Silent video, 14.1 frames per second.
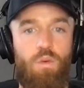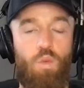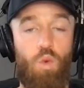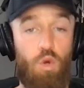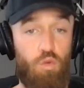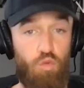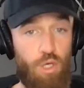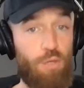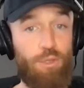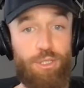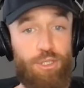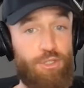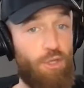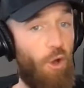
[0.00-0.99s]
would
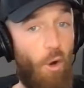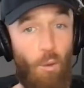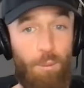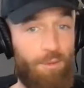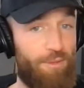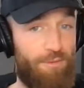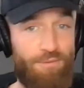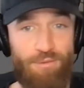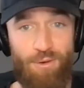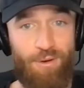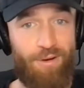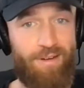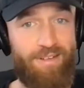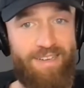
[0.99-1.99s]
really just open the
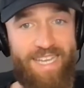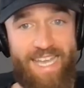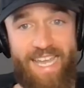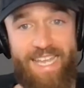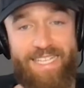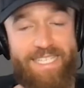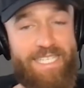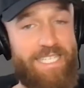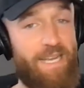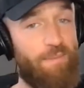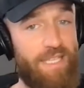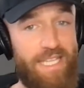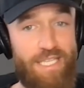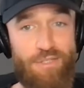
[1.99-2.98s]
floor, and
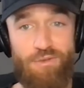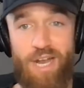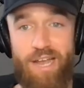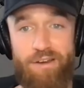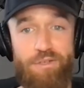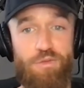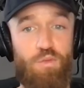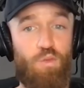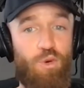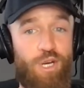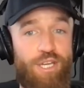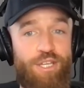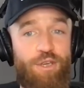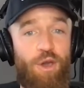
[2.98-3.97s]
some of these riders
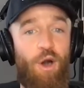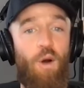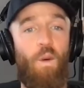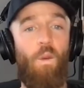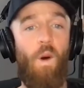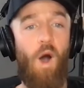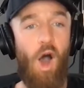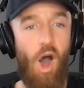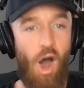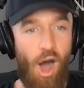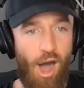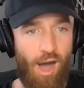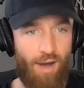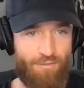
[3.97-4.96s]
would go
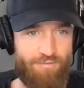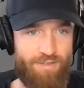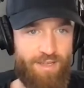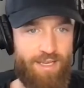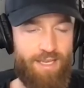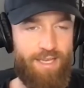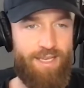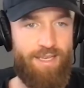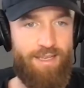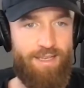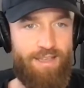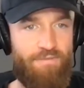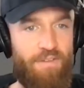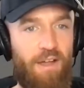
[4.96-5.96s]
off.
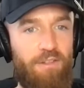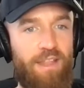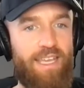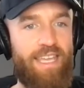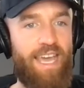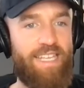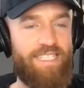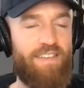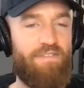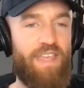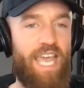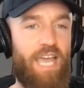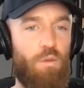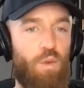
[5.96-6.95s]
It felt like as if
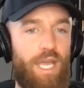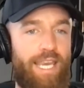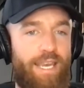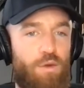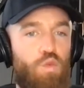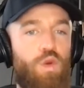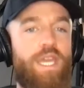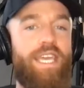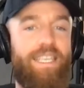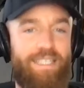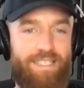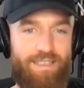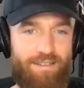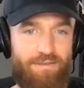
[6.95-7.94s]
they had waited
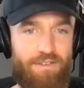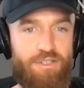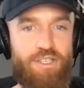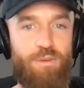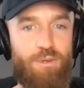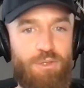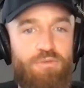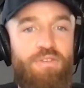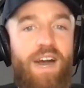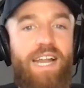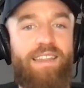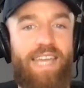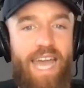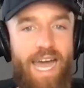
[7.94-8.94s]
weeks for someone to
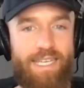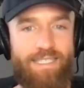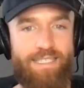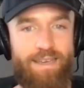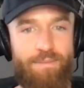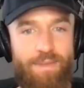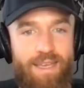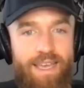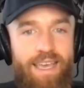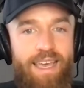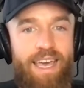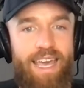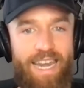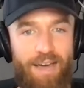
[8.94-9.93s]
finally ask them,
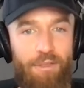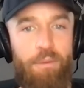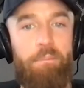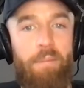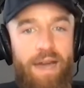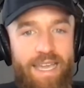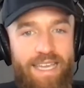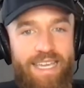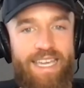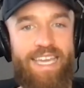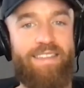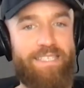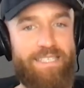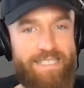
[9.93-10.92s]
and now the mic
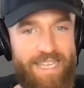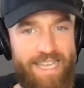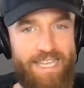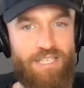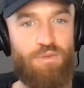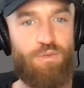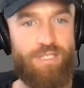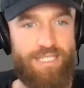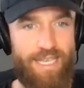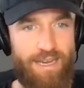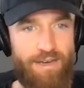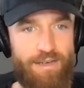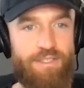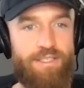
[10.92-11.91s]
and the stage was
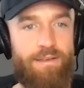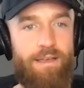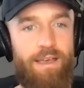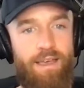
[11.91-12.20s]
theirs.